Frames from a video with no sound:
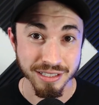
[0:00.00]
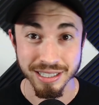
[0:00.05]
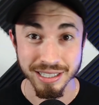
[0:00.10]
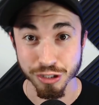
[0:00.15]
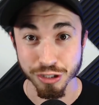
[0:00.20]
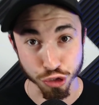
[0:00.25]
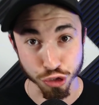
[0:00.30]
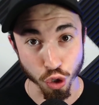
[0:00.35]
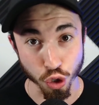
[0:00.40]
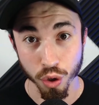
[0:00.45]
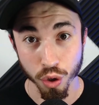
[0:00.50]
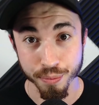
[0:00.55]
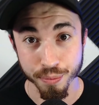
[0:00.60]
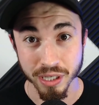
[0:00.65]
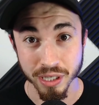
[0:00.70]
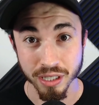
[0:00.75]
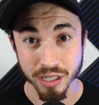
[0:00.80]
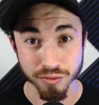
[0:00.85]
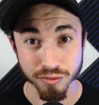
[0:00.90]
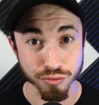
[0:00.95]
is going to
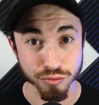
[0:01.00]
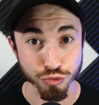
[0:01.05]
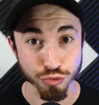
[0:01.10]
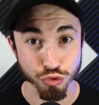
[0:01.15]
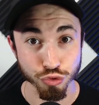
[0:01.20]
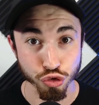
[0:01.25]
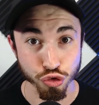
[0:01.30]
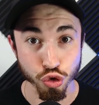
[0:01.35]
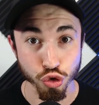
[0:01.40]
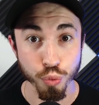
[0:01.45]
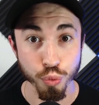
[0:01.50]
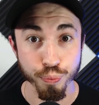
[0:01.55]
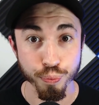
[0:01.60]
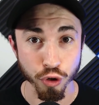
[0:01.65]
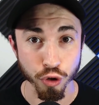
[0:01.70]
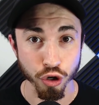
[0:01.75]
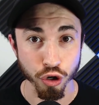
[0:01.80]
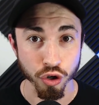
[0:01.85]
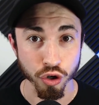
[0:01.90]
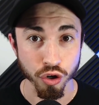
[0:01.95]
be
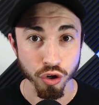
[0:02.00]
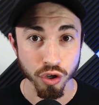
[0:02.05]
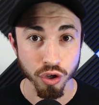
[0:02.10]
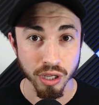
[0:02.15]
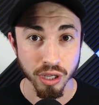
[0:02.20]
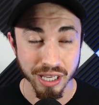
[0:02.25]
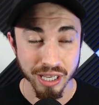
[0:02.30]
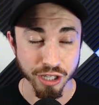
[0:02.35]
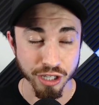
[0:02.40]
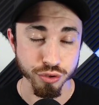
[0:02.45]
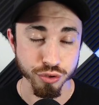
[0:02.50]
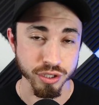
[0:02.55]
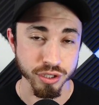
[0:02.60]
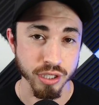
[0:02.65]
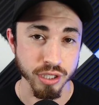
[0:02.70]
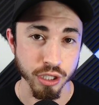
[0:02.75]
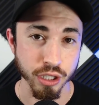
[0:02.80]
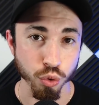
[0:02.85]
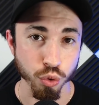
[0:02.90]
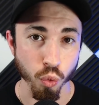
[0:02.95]
super
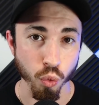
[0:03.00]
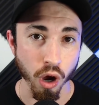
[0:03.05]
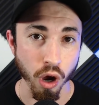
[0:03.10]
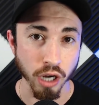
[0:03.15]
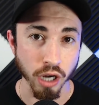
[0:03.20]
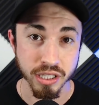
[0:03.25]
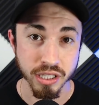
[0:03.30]
interesting to watch.